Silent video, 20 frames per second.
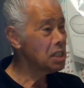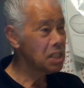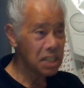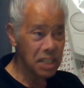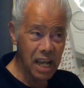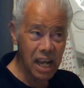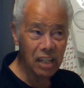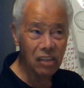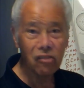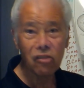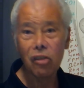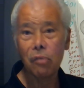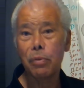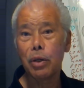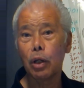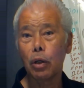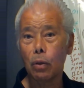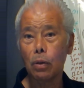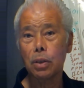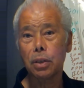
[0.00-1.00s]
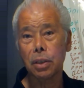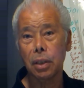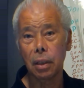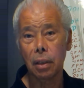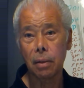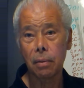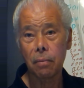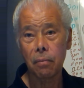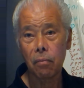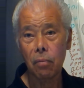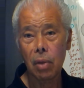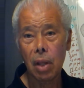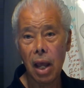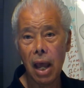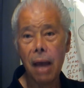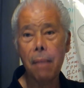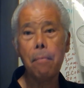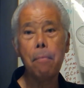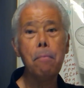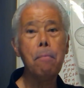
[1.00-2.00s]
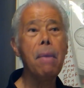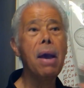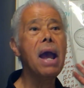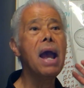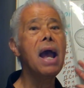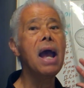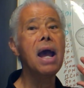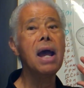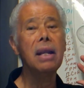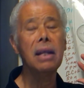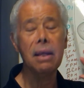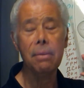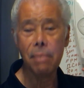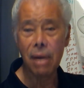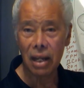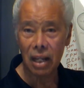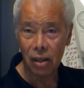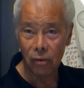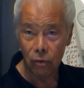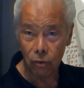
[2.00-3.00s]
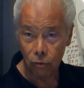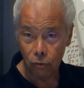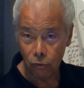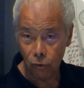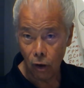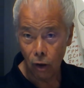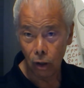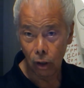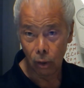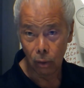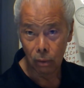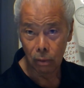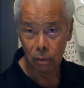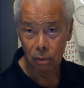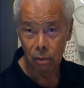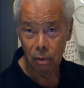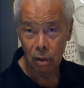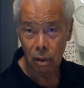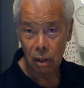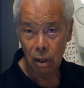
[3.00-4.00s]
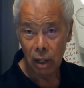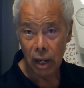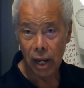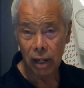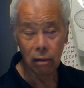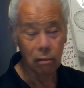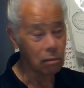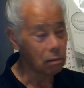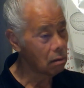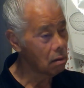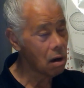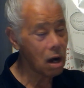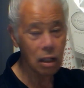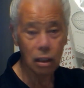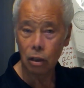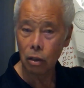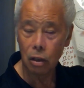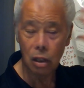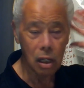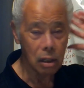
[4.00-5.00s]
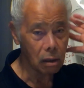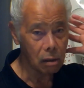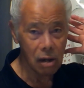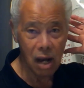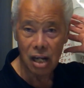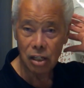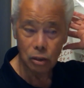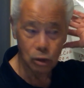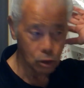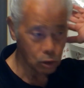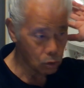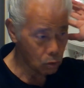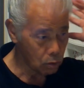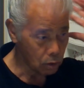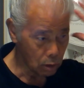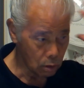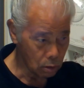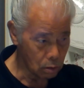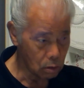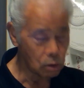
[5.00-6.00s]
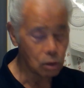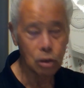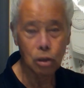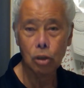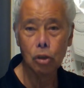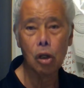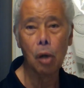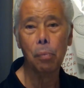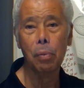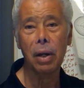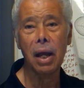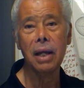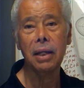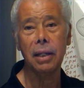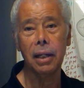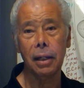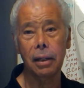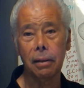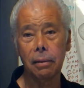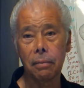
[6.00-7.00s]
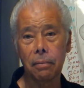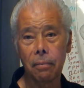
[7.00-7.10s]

Satan will be loosened. And many, many will follow. And God and Christ is going to stop right there.